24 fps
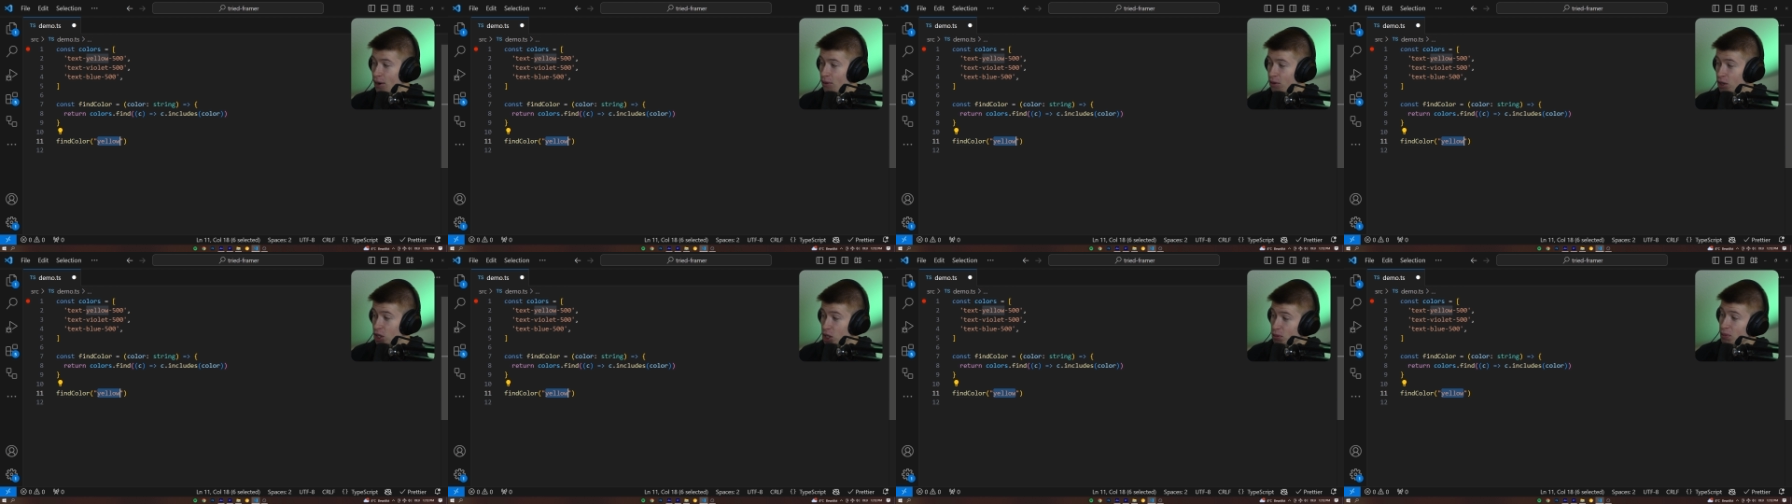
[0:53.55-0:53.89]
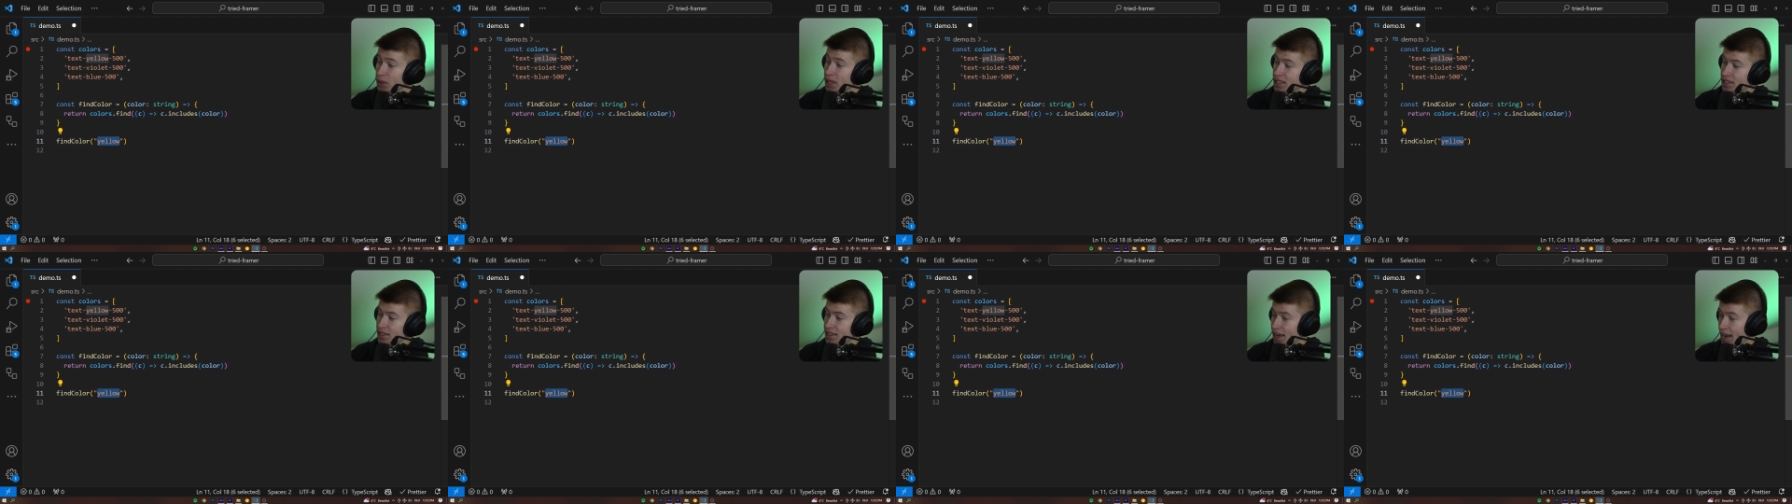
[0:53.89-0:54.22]
which
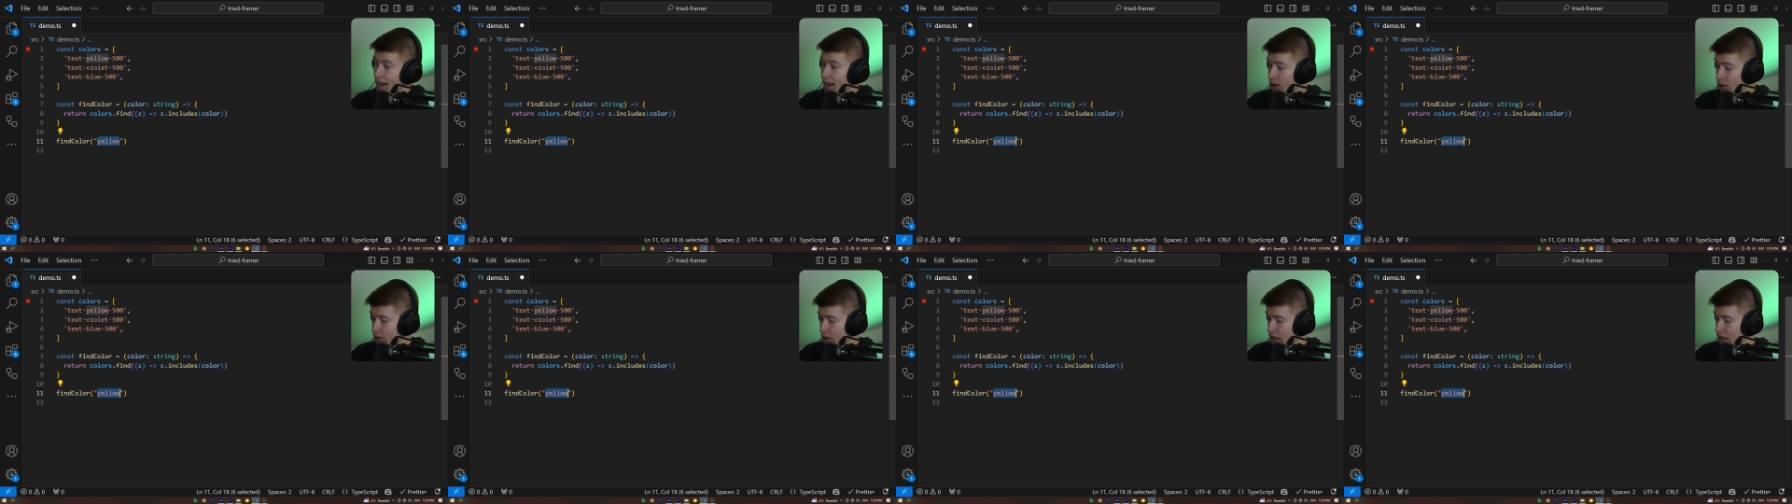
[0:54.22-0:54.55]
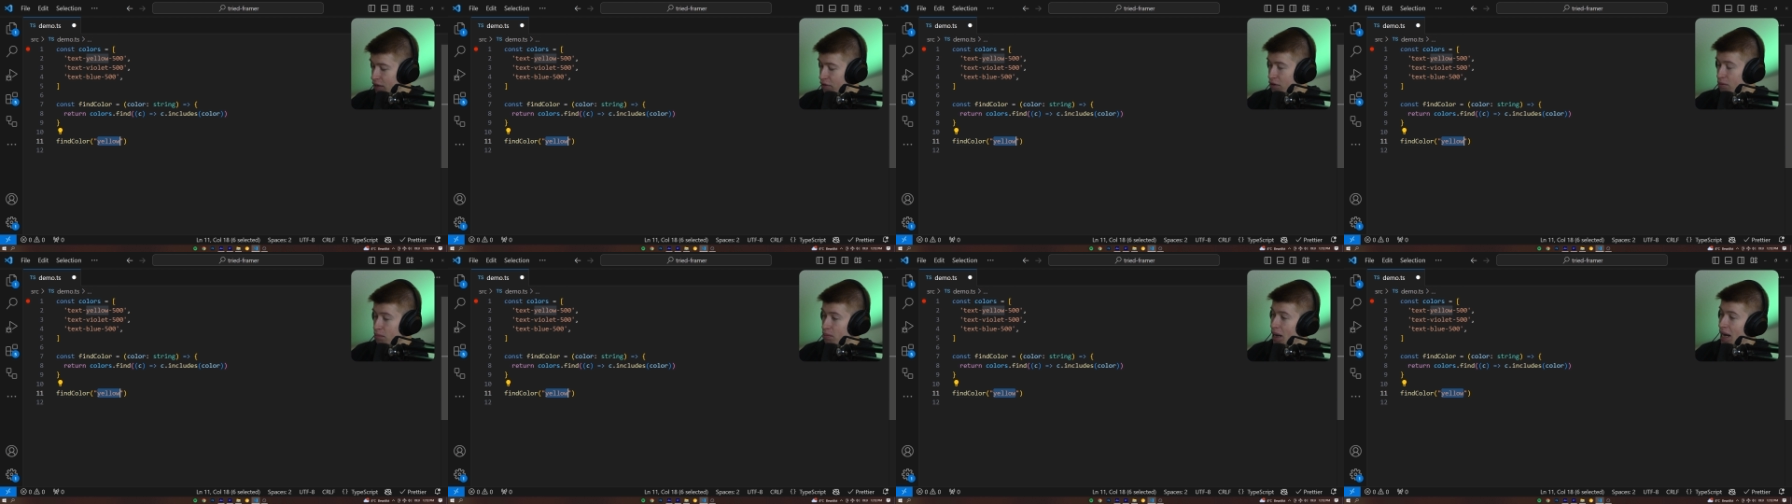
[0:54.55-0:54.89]
means I could
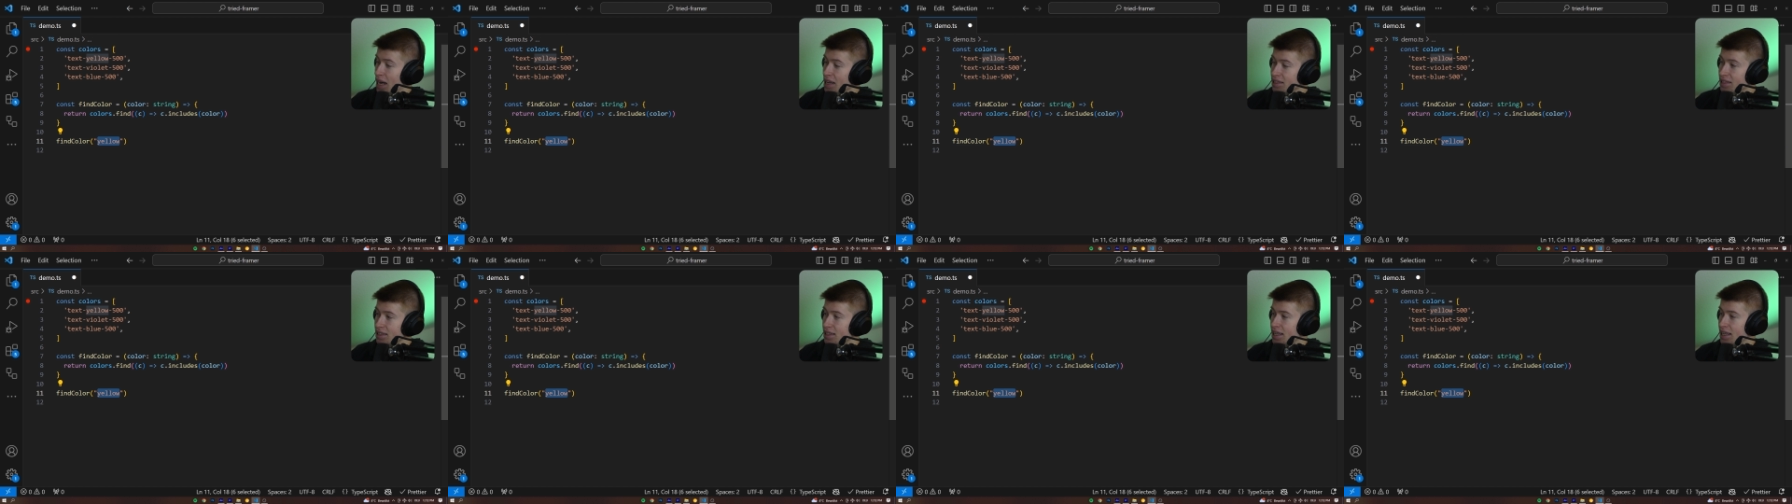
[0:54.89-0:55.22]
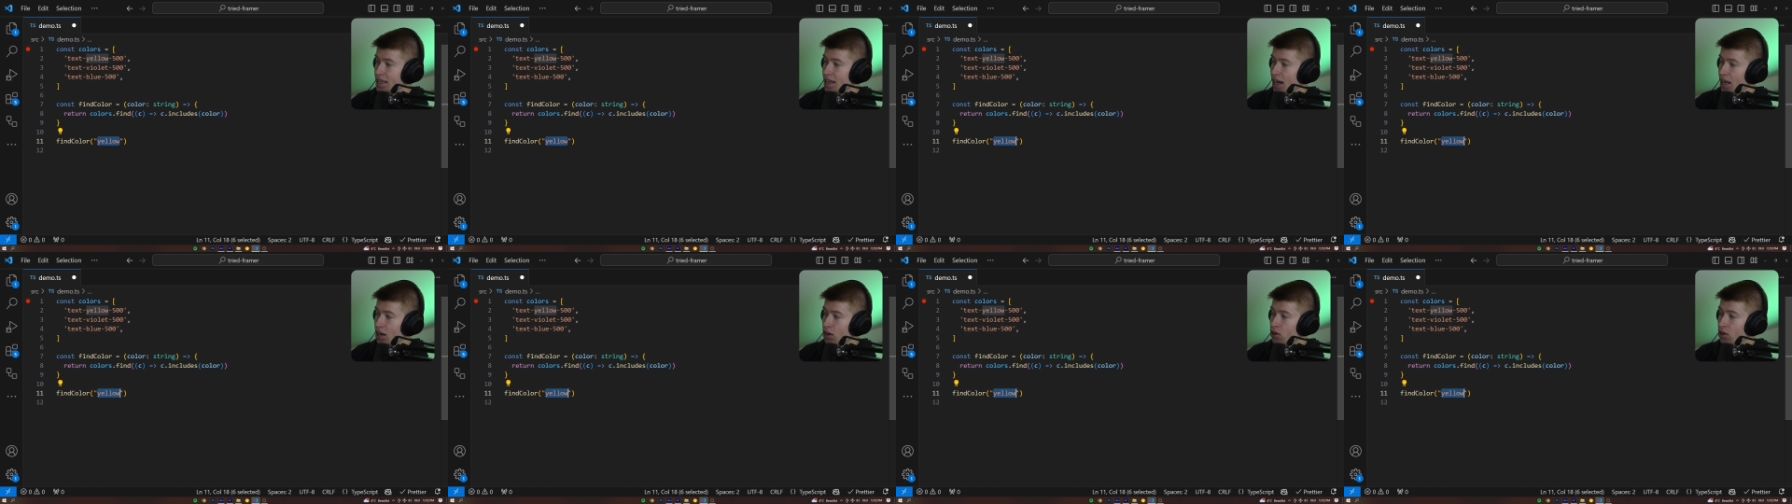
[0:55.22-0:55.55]
even pass in
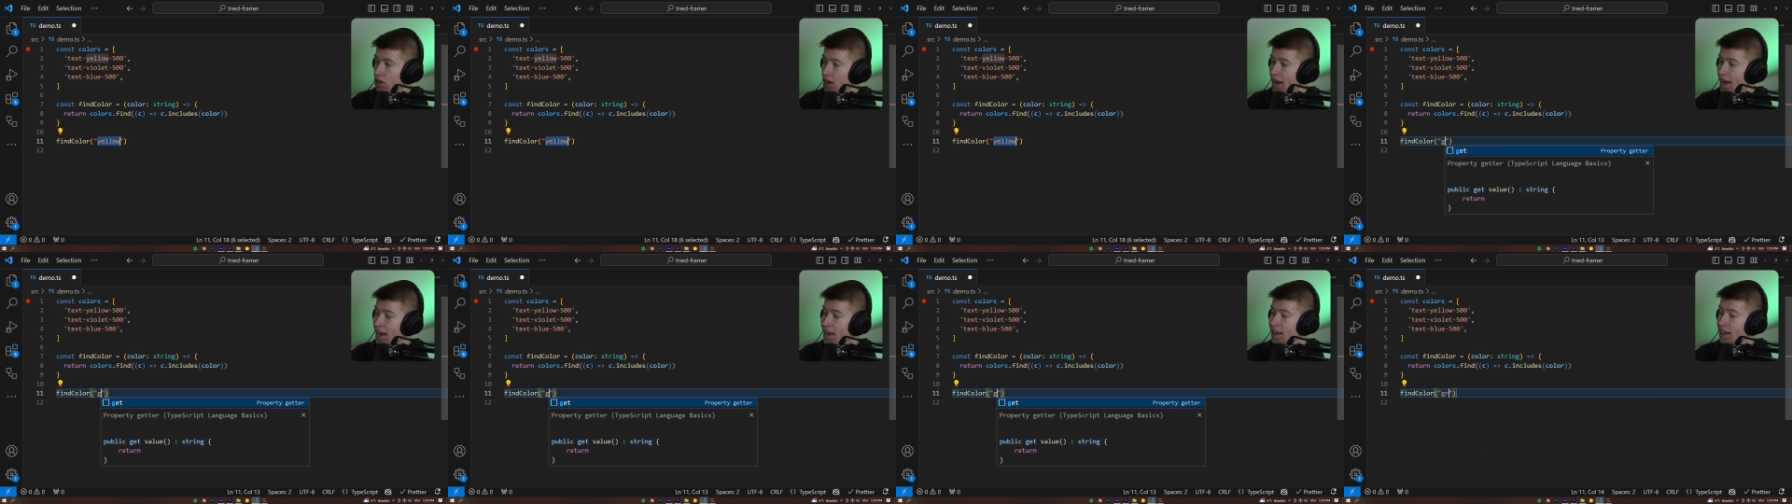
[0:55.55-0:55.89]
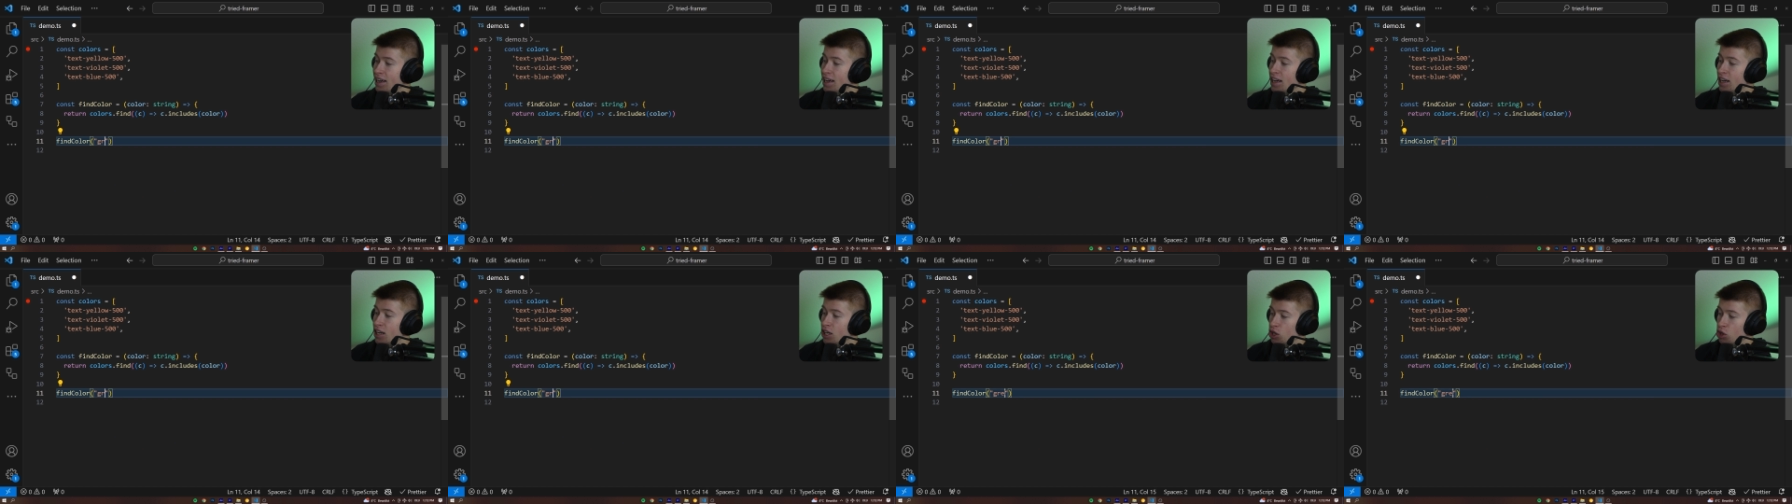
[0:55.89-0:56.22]
a color like